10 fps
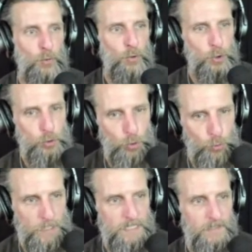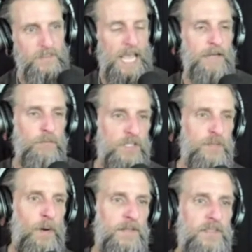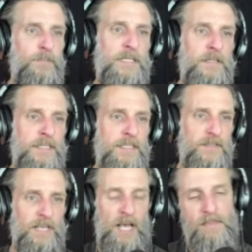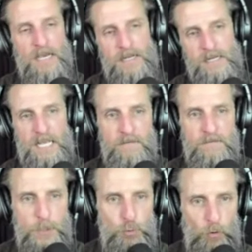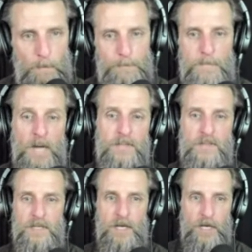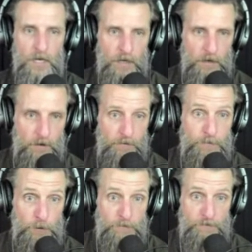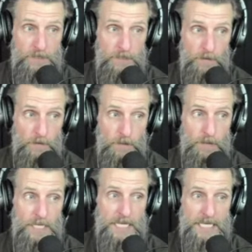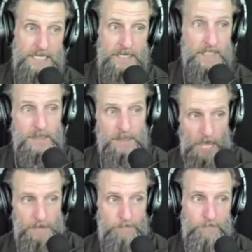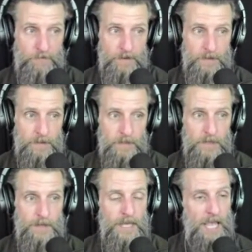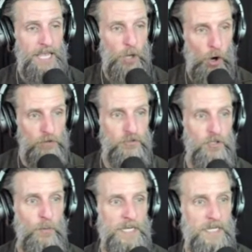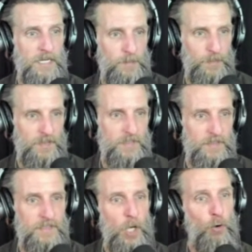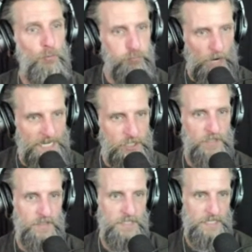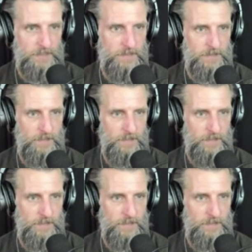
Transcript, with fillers: duties and responsibilities that an individual must fulfill in life. It also encompasses righteousness,